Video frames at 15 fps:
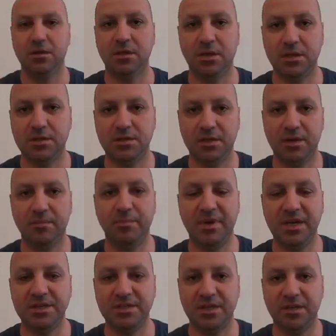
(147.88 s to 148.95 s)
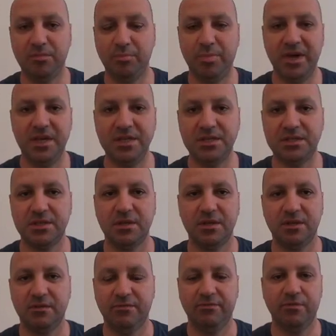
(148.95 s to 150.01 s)
It's an amazing base
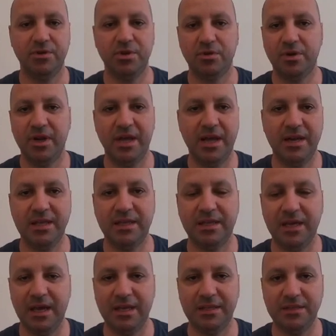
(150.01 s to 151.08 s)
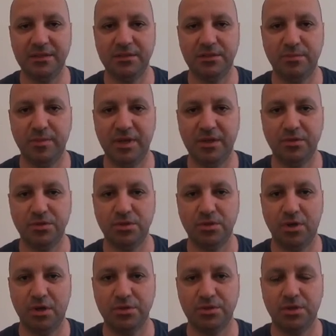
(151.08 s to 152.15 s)
for your any kind of tomato
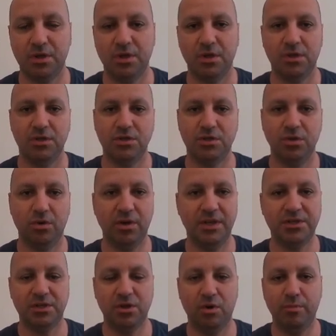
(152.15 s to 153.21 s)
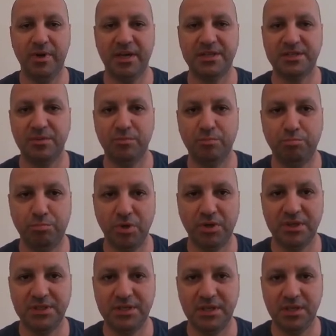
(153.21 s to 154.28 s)
sauce. So let's go make some
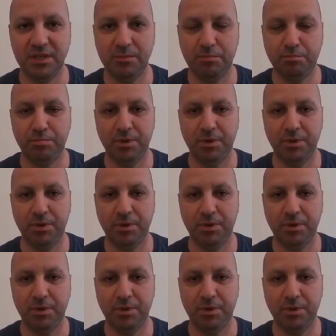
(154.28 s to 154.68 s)
Bucatini